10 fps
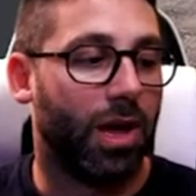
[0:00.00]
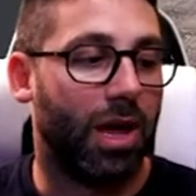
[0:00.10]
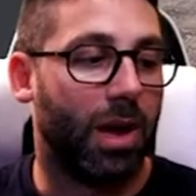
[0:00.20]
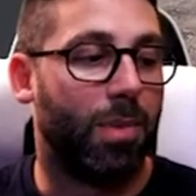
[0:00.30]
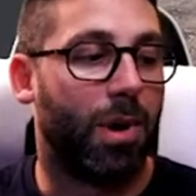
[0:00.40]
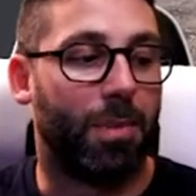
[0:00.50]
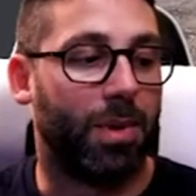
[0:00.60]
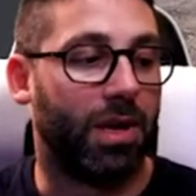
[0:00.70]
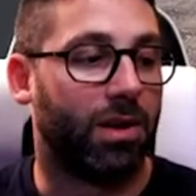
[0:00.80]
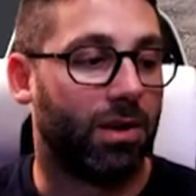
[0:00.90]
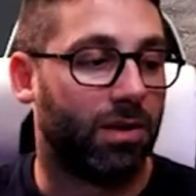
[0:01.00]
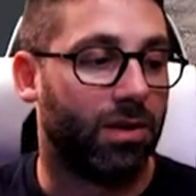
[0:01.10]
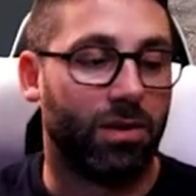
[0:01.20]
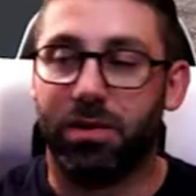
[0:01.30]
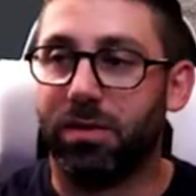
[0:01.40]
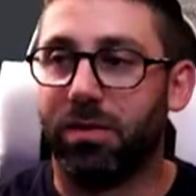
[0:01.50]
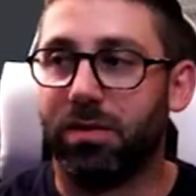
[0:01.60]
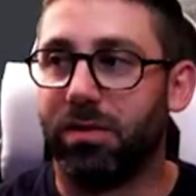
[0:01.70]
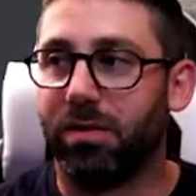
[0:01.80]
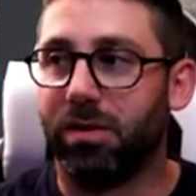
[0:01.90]
a puppy.
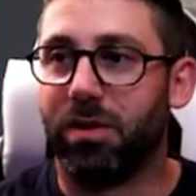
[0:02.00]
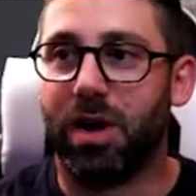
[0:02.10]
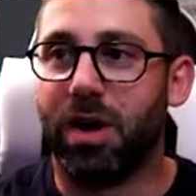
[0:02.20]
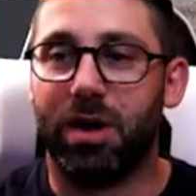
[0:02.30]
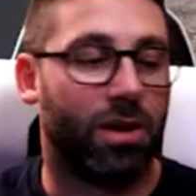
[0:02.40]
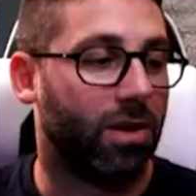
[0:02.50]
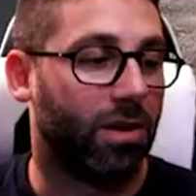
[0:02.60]
Okay.